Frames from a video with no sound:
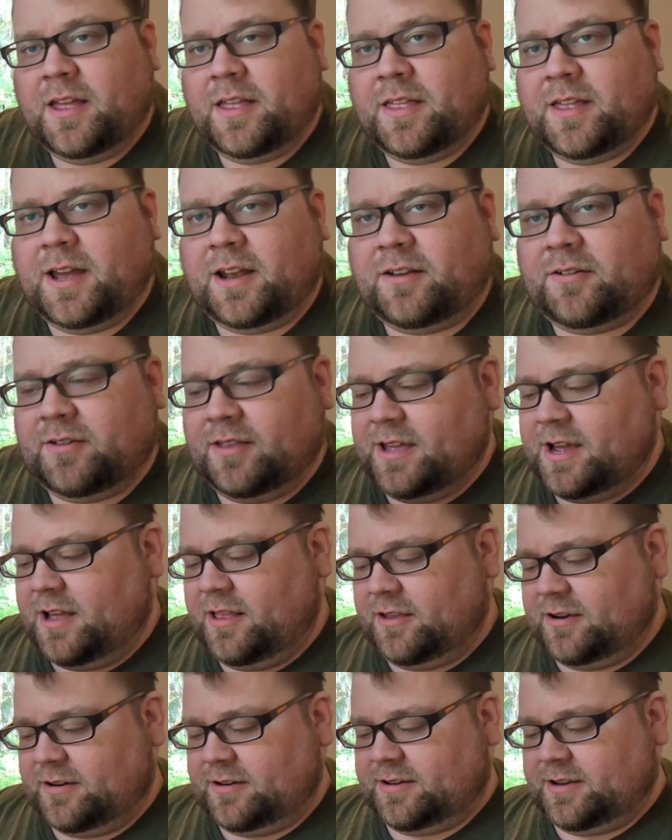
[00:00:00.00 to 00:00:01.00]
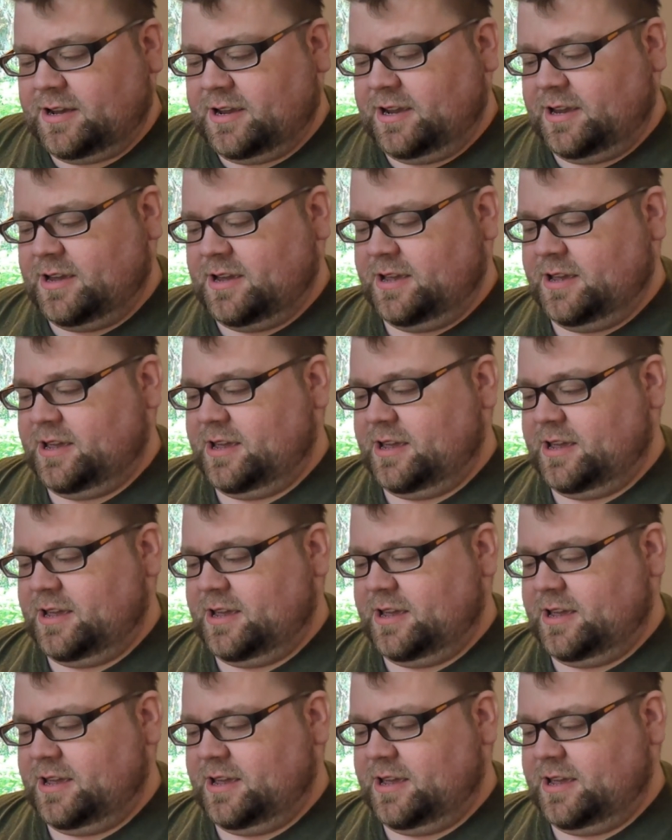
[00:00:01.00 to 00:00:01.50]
that's what that looks like,